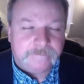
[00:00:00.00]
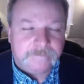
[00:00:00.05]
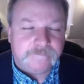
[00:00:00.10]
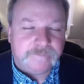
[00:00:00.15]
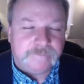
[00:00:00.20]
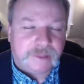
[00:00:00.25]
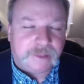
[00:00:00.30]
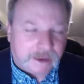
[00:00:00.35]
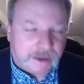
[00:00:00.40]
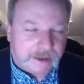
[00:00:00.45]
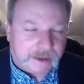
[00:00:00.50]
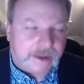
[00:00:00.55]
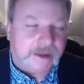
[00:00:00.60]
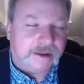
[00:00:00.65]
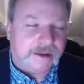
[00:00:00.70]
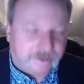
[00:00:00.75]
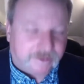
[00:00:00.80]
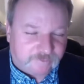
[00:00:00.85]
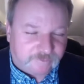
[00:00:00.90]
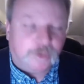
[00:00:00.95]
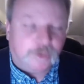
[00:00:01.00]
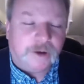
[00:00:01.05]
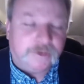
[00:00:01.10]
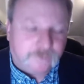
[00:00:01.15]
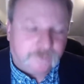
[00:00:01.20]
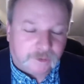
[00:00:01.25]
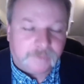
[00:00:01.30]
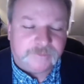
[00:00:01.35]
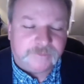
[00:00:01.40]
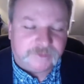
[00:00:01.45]
I kind of left
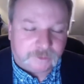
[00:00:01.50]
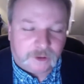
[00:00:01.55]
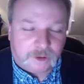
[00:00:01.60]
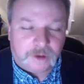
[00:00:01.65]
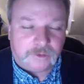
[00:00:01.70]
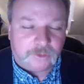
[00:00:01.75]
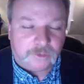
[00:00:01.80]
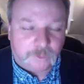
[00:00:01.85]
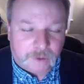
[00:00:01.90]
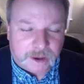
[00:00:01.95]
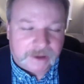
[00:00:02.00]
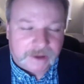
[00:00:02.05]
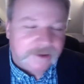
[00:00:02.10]
breadcrumbs along the way,